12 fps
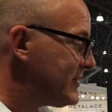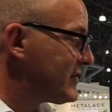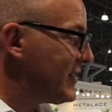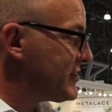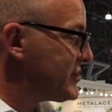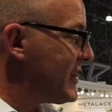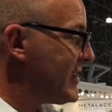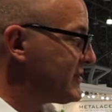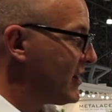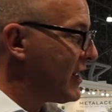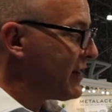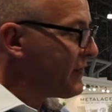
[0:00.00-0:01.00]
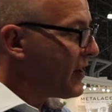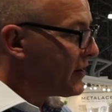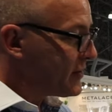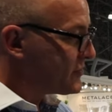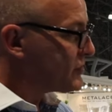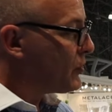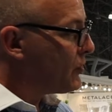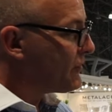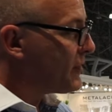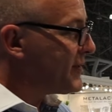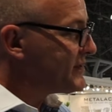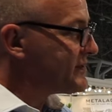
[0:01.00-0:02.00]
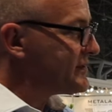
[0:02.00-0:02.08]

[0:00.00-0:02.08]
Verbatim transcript: This collection has a lot of heart and soul from us,